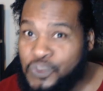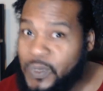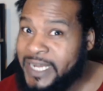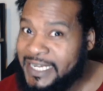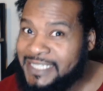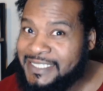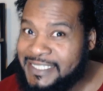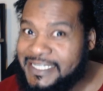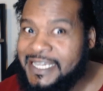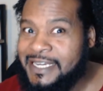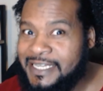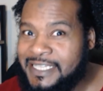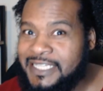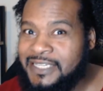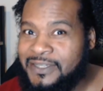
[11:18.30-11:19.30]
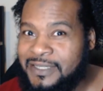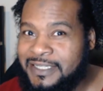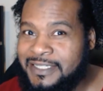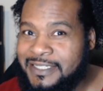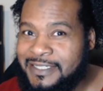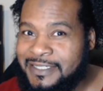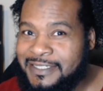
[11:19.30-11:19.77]
Do I need to say anything
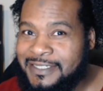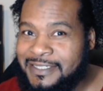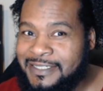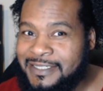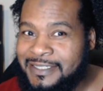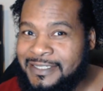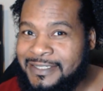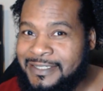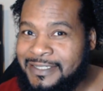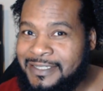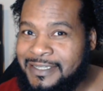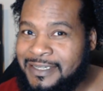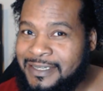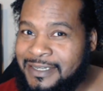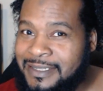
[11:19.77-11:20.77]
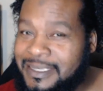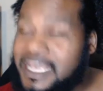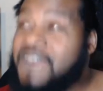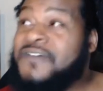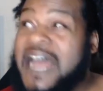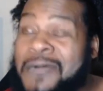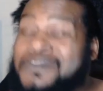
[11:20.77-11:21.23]
else?
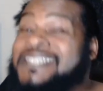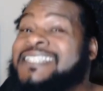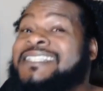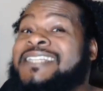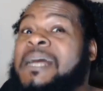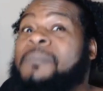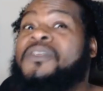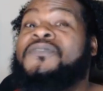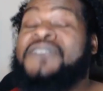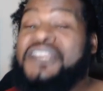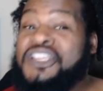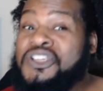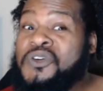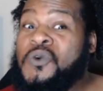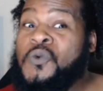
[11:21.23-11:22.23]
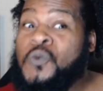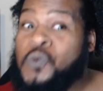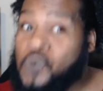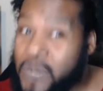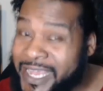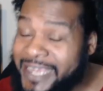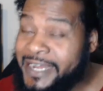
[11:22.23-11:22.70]
If I was to stop the video
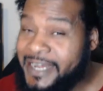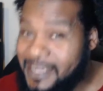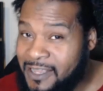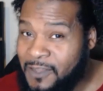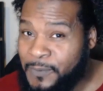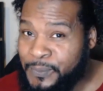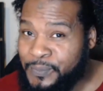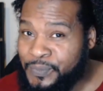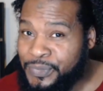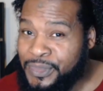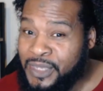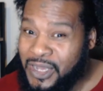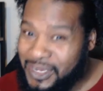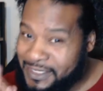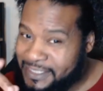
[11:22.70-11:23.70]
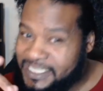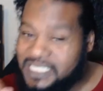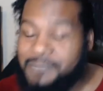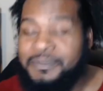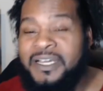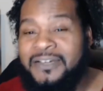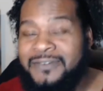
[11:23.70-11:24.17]
right now on
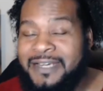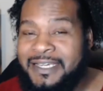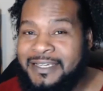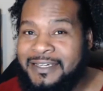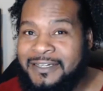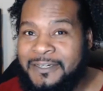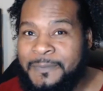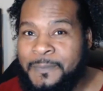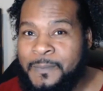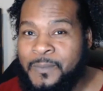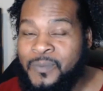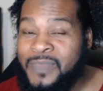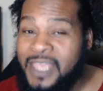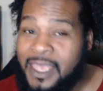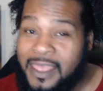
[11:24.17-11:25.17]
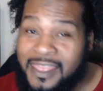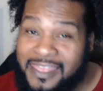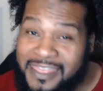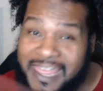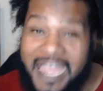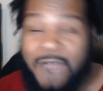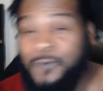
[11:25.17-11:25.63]
this spot right here,
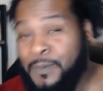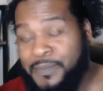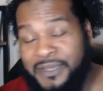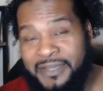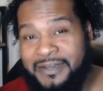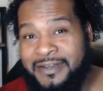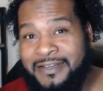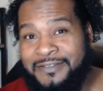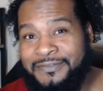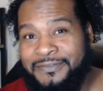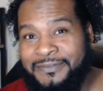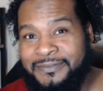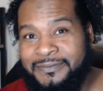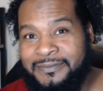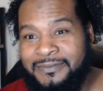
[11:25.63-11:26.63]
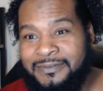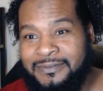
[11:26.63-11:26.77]
that would be enough.